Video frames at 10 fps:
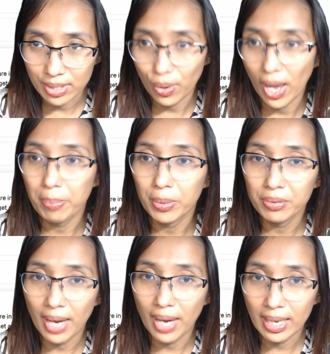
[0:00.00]
So I
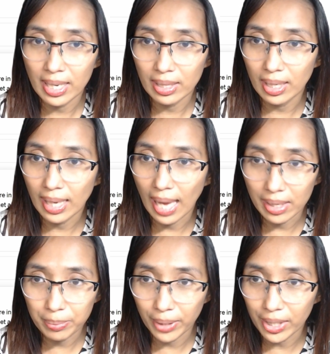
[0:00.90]
provided a
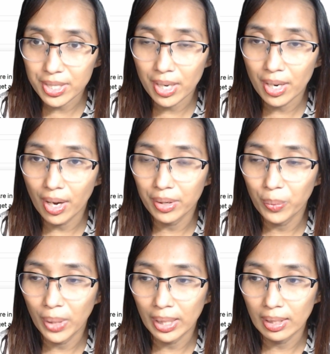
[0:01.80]
calibration on
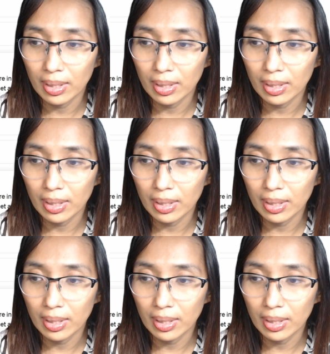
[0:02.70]
what